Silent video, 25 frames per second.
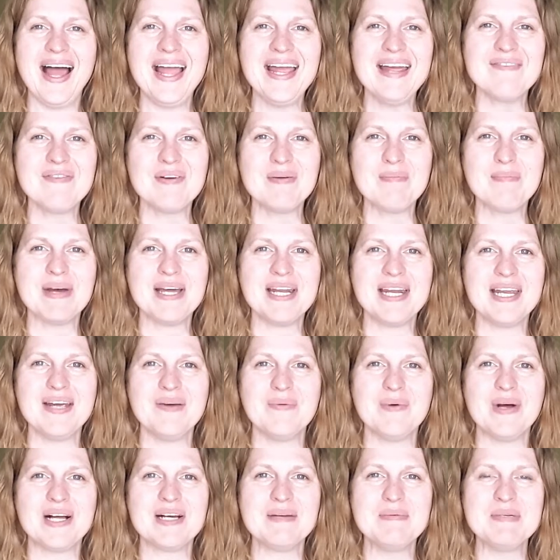
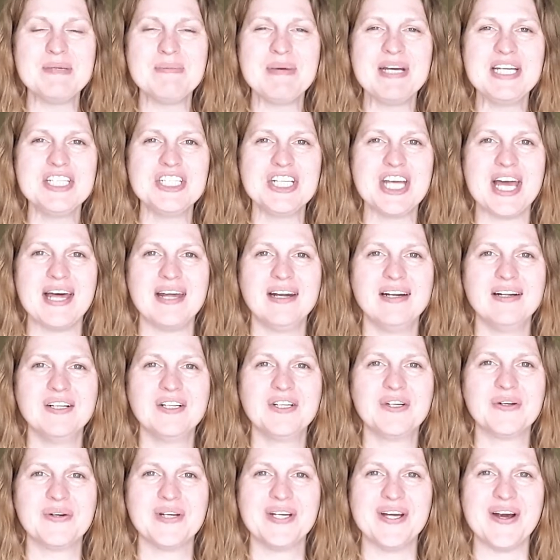everybody, welcome to my
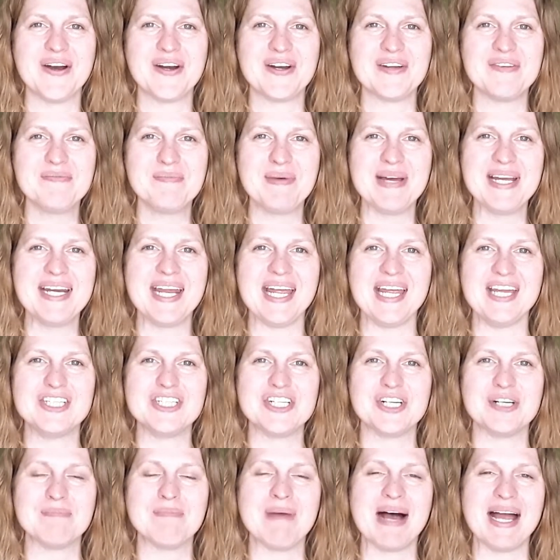channel, Creative by
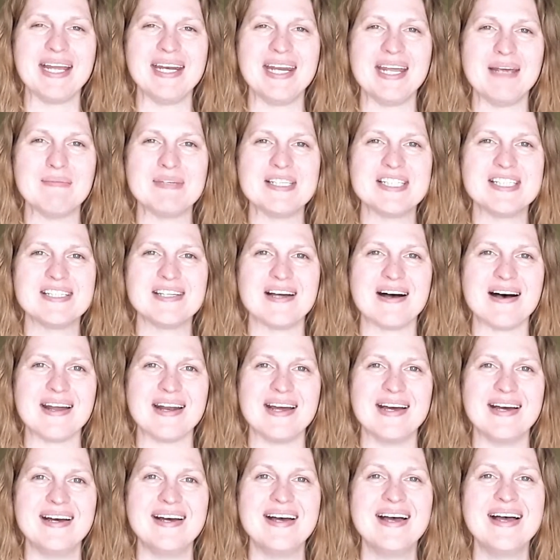Nature. My name is
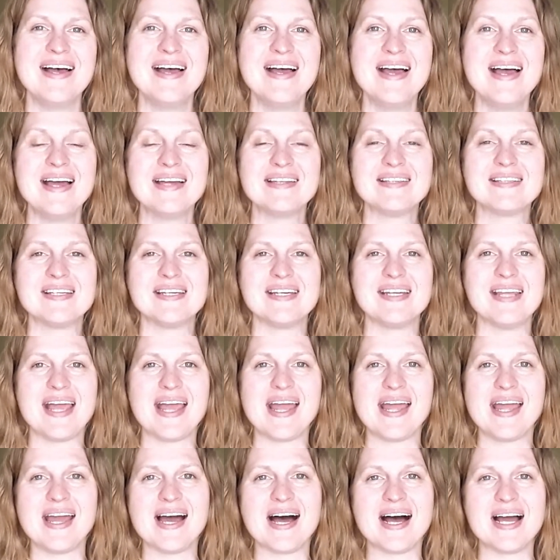Donna.
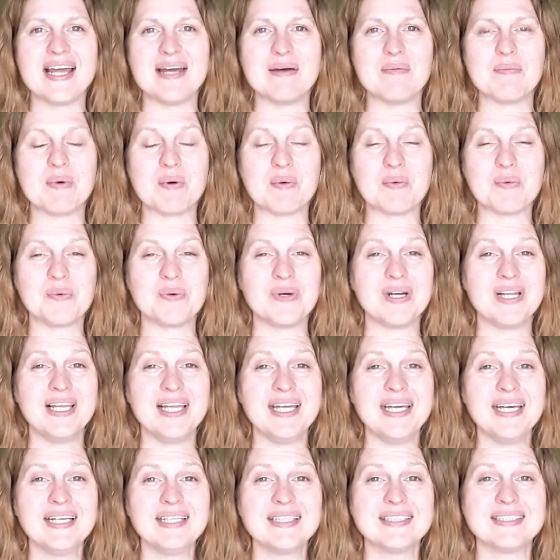Today I am
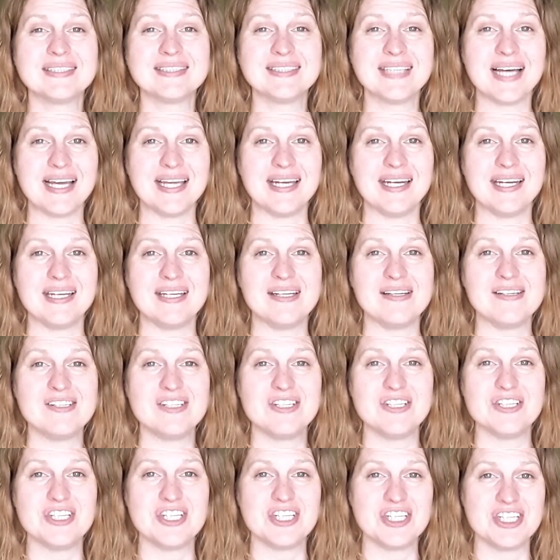really excited
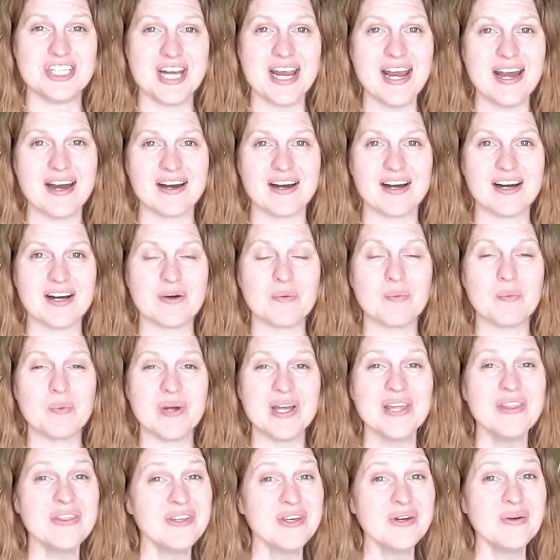to share
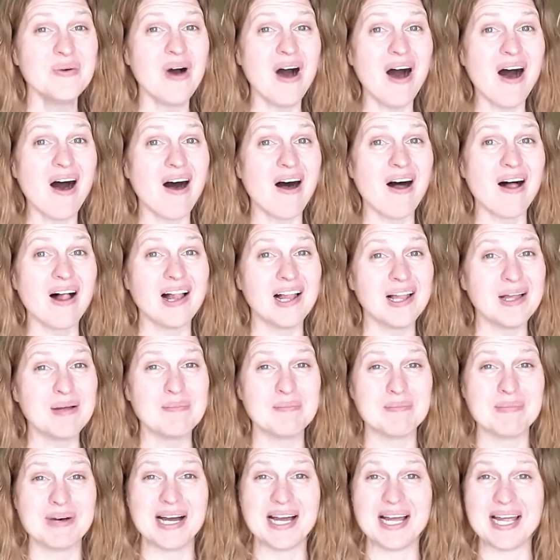with you all
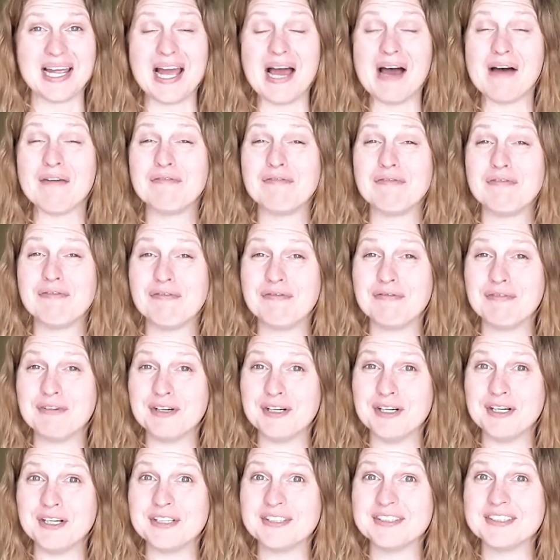my
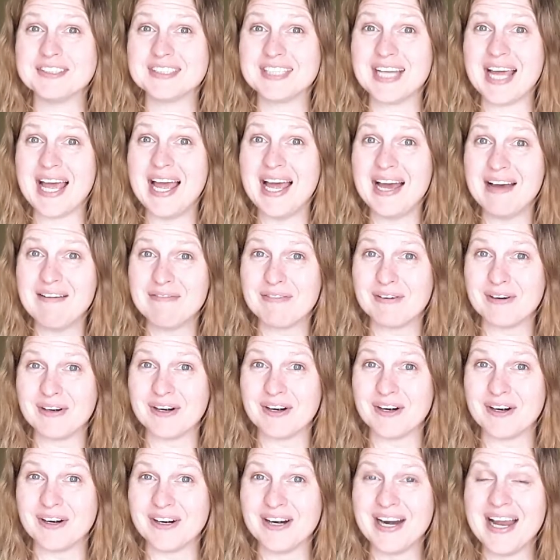first
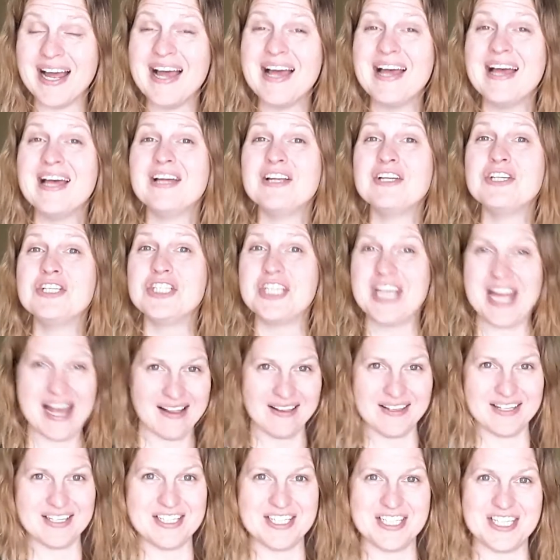ever
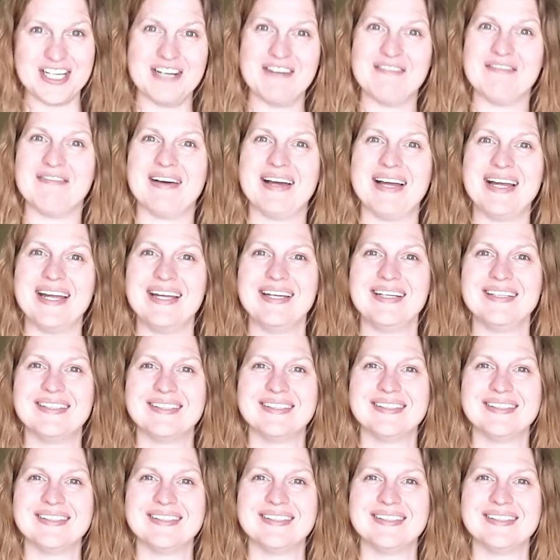challenge invite.